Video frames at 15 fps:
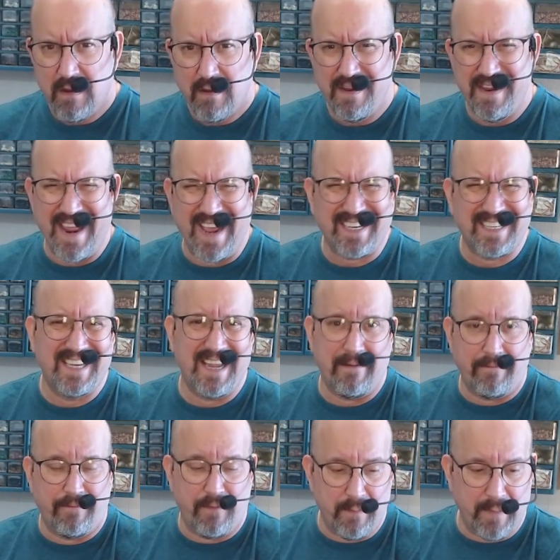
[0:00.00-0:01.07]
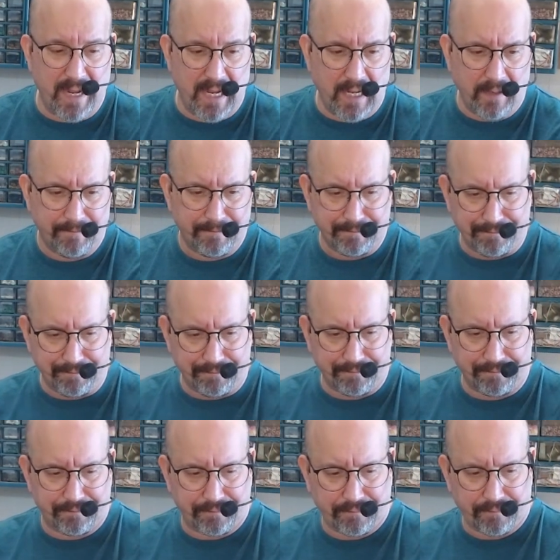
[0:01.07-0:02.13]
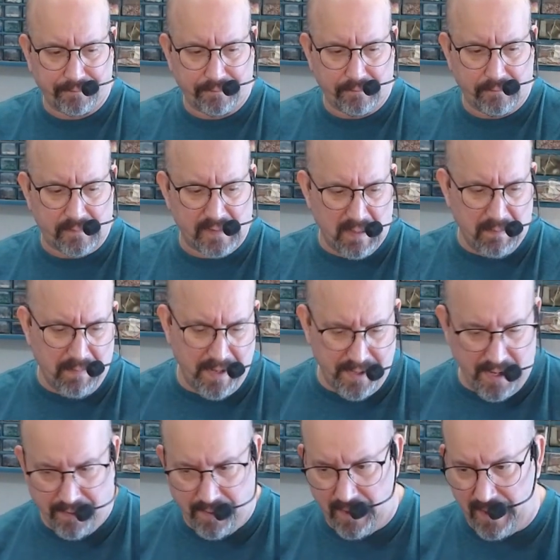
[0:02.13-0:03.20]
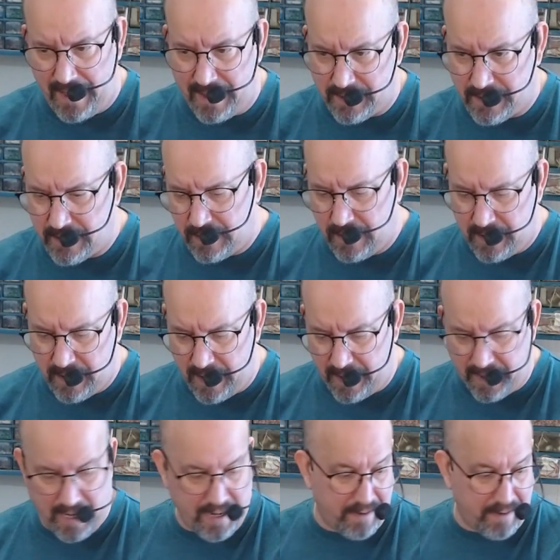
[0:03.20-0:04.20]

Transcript: next step for me. But nonetheless, I